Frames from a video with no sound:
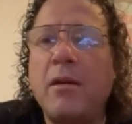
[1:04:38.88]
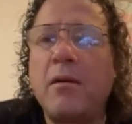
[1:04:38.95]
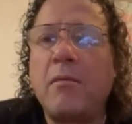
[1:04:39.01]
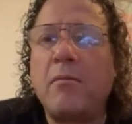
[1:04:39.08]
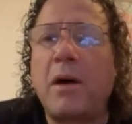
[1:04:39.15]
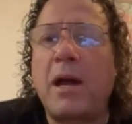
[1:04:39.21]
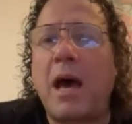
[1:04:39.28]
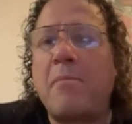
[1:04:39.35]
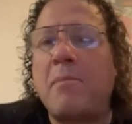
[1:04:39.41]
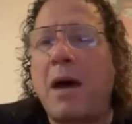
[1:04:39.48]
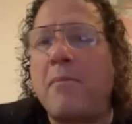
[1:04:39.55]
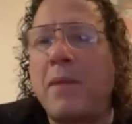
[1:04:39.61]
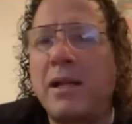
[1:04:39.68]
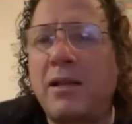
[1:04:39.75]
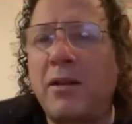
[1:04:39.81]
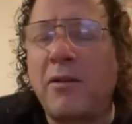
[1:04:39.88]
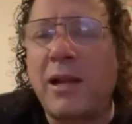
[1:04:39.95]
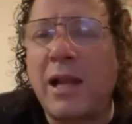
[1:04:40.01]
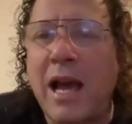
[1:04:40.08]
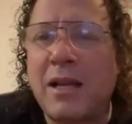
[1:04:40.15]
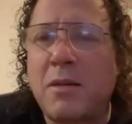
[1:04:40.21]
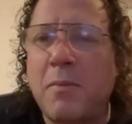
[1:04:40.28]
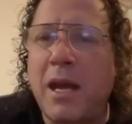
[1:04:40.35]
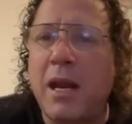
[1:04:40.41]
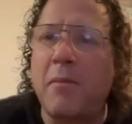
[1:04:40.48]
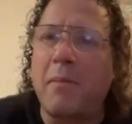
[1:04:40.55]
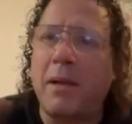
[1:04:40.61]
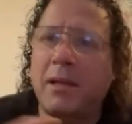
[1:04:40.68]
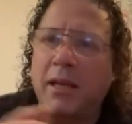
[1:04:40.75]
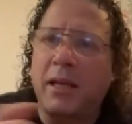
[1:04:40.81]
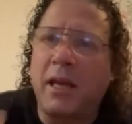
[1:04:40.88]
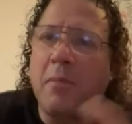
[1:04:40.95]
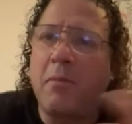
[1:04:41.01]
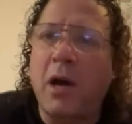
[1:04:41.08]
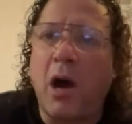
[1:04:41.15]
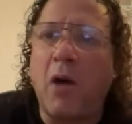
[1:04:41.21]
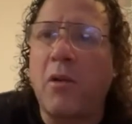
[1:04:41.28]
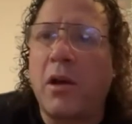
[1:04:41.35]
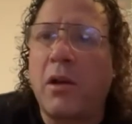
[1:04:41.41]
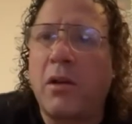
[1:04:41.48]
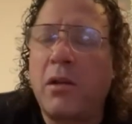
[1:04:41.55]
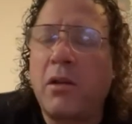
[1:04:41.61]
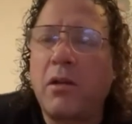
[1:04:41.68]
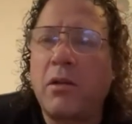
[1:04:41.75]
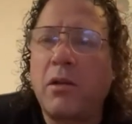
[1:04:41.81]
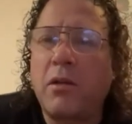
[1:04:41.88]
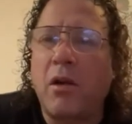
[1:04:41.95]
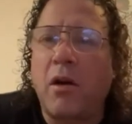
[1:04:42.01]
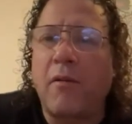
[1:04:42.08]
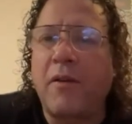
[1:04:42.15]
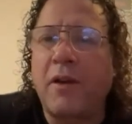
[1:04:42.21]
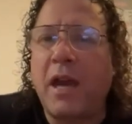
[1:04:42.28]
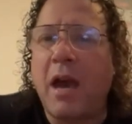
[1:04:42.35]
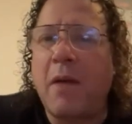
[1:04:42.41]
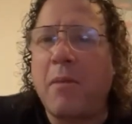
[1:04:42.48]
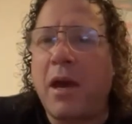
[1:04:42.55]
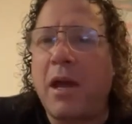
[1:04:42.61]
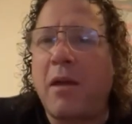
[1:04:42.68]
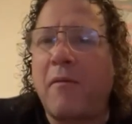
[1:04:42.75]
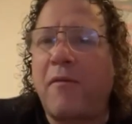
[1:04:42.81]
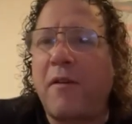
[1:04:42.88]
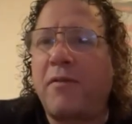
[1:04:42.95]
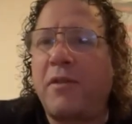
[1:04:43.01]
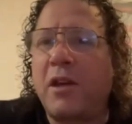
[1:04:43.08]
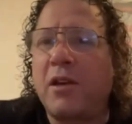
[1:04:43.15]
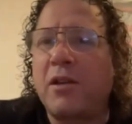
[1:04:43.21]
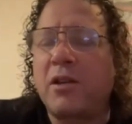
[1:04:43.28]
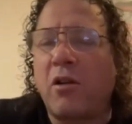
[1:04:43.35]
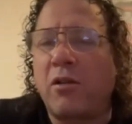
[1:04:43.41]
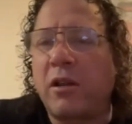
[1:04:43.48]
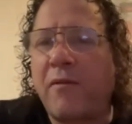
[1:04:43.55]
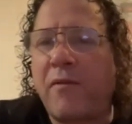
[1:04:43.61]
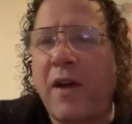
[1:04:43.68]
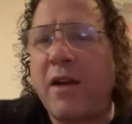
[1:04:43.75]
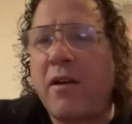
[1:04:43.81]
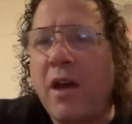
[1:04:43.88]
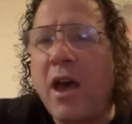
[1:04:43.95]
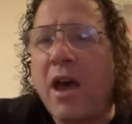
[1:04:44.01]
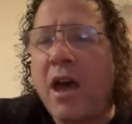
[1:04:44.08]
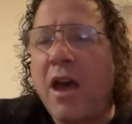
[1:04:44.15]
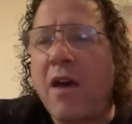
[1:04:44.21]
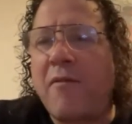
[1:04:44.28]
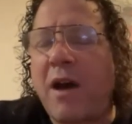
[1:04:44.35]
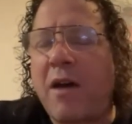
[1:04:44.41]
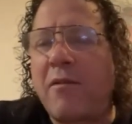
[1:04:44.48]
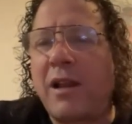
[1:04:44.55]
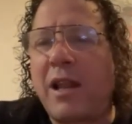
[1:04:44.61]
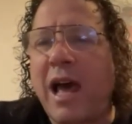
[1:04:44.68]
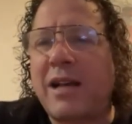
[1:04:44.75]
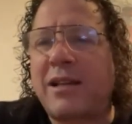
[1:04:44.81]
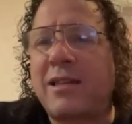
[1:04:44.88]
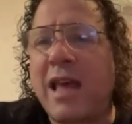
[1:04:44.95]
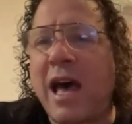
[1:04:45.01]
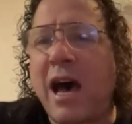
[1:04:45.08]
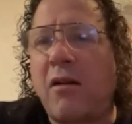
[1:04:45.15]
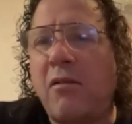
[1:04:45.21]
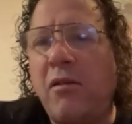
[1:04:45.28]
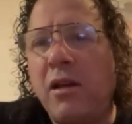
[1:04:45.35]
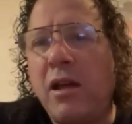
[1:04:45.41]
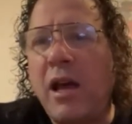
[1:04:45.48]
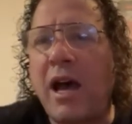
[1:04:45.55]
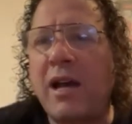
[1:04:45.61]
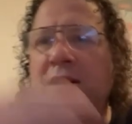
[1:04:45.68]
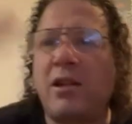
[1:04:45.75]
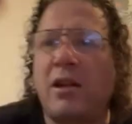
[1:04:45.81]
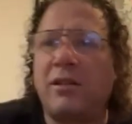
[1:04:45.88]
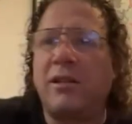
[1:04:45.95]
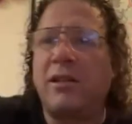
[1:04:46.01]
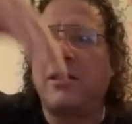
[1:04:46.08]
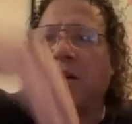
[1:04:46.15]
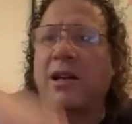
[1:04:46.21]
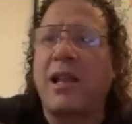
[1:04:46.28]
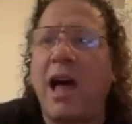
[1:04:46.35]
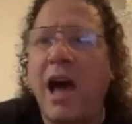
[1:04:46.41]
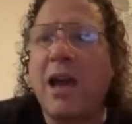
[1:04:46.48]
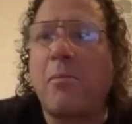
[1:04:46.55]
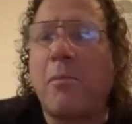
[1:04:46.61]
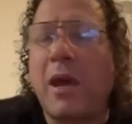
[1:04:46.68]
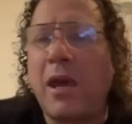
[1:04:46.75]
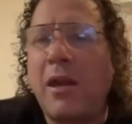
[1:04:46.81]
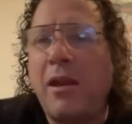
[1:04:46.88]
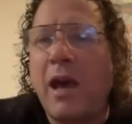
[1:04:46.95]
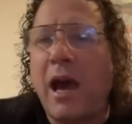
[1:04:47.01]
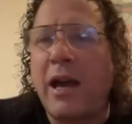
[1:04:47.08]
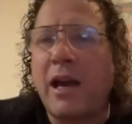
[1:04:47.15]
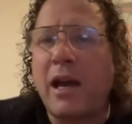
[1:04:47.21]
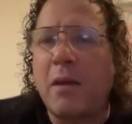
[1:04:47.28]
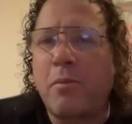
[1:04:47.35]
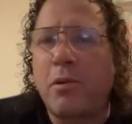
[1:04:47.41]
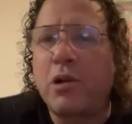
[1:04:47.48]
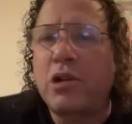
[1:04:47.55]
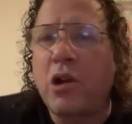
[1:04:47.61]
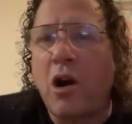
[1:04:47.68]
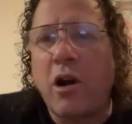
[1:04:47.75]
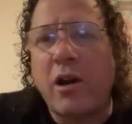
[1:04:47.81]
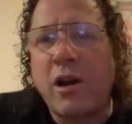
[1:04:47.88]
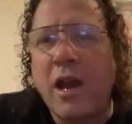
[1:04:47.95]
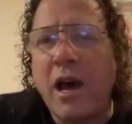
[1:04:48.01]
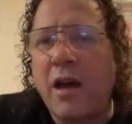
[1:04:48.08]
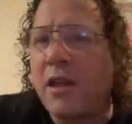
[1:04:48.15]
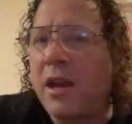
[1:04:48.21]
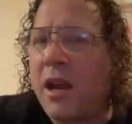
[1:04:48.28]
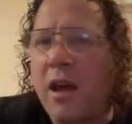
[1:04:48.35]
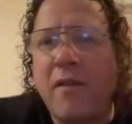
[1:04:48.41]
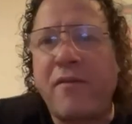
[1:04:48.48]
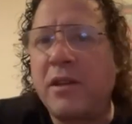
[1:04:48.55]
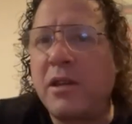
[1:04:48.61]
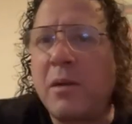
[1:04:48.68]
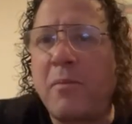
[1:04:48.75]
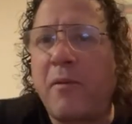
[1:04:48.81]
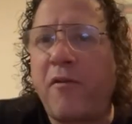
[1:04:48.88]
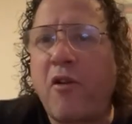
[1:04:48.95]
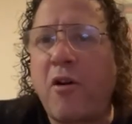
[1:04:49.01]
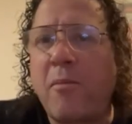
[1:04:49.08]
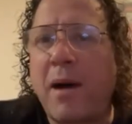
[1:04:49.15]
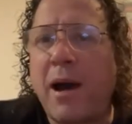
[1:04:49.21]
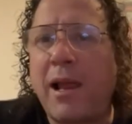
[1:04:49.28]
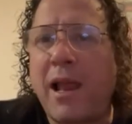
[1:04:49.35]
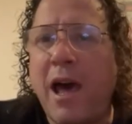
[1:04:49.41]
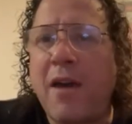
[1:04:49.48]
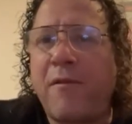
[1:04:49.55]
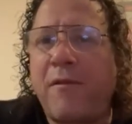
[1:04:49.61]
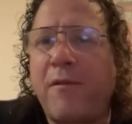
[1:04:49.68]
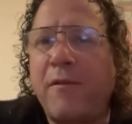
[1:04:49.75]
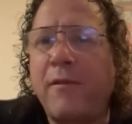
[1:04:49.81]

But I'm not meant to relax, man. I'm meant to keep going. Don't forget, man, I'm 50 years old. If I relax now, I start to decline, man. I got to push harder now than I ever did before in my life.